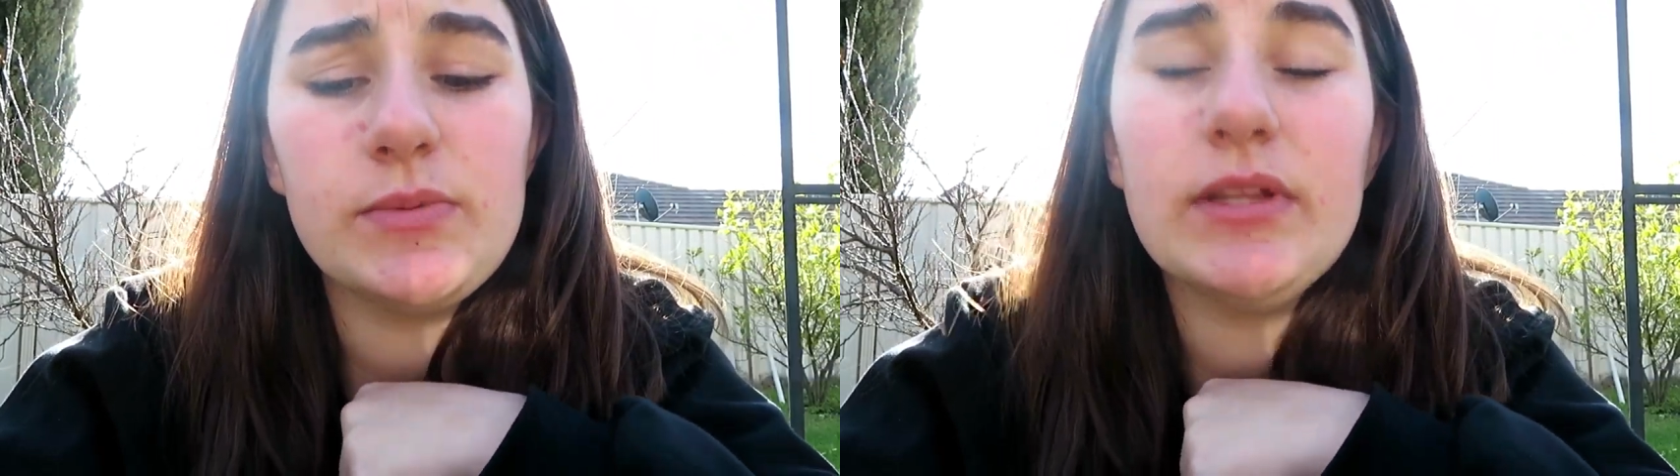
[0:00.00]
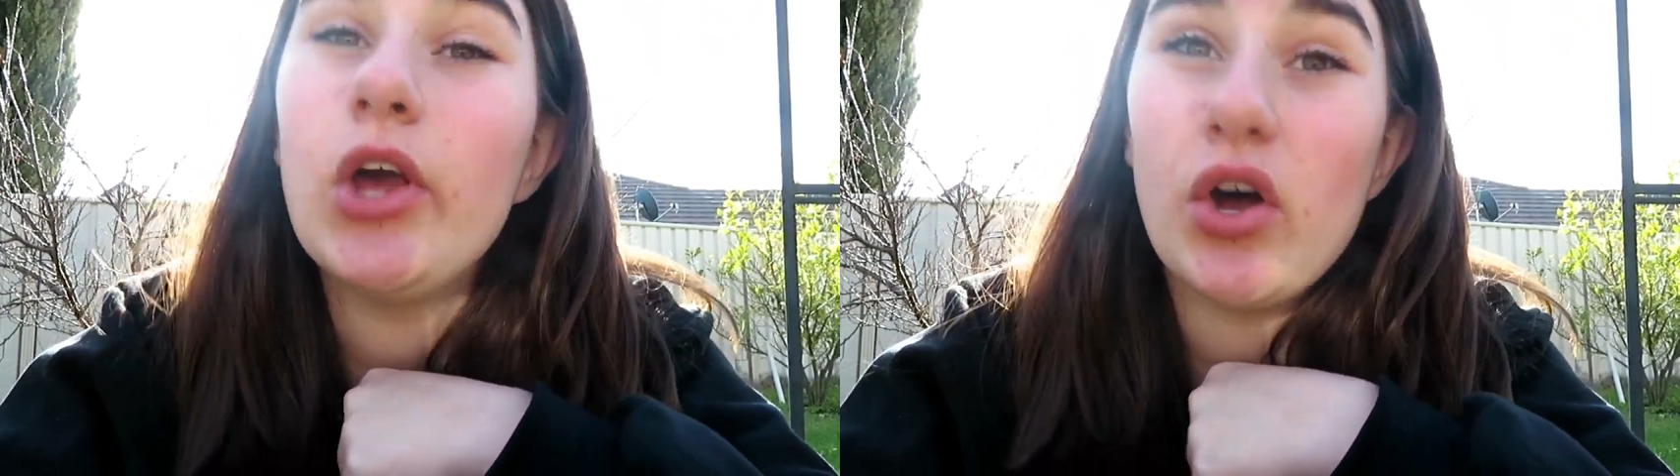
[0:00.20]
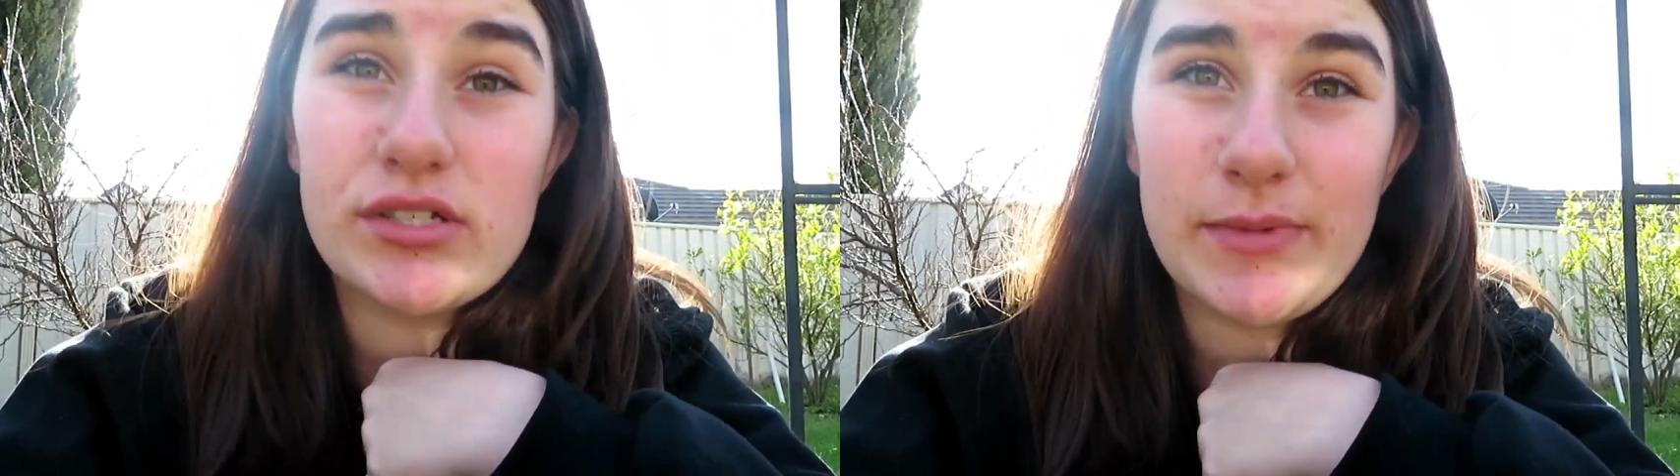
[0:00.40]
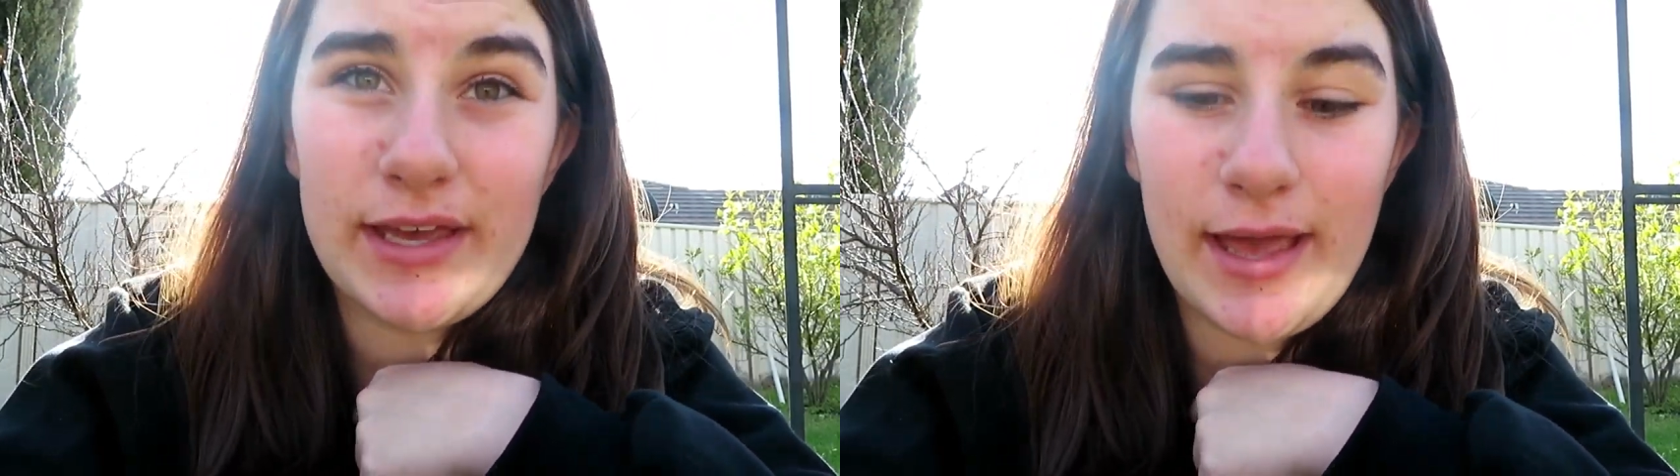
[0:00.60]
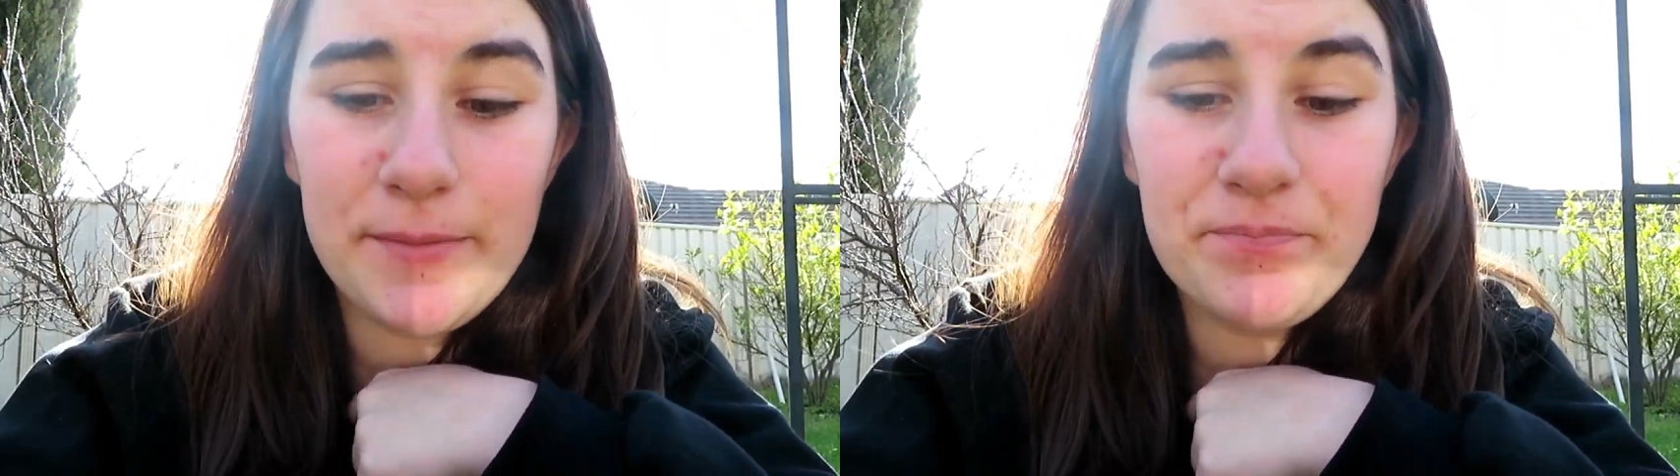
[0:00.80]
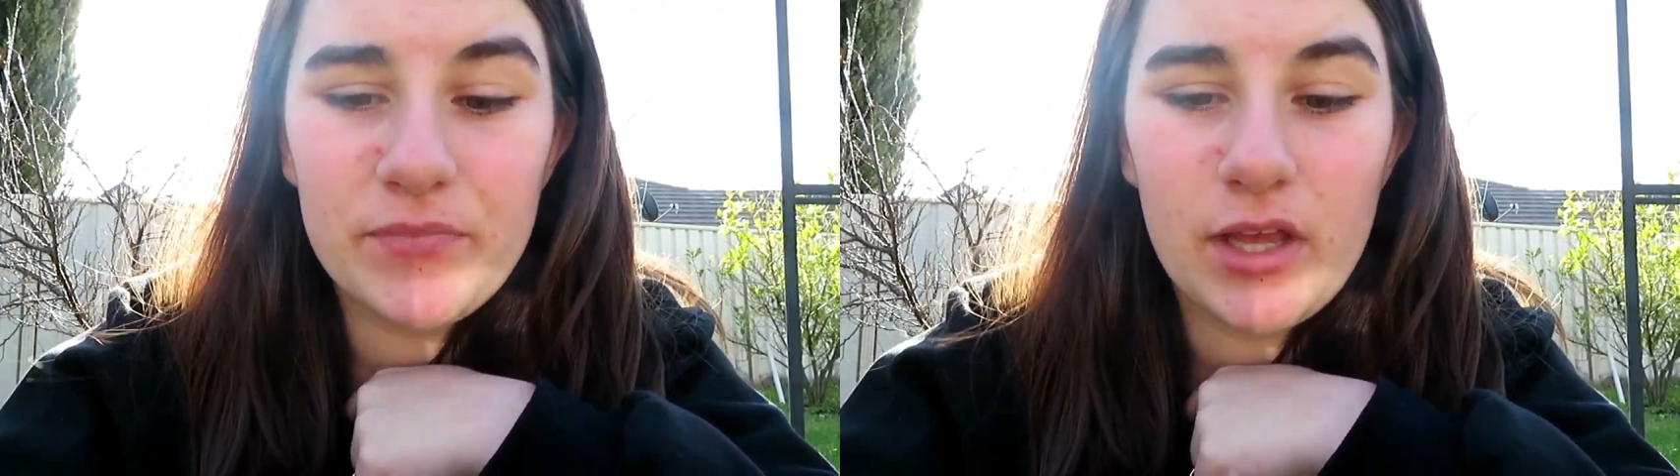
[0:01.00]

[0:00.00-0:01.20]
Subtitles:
Me the Otome Game.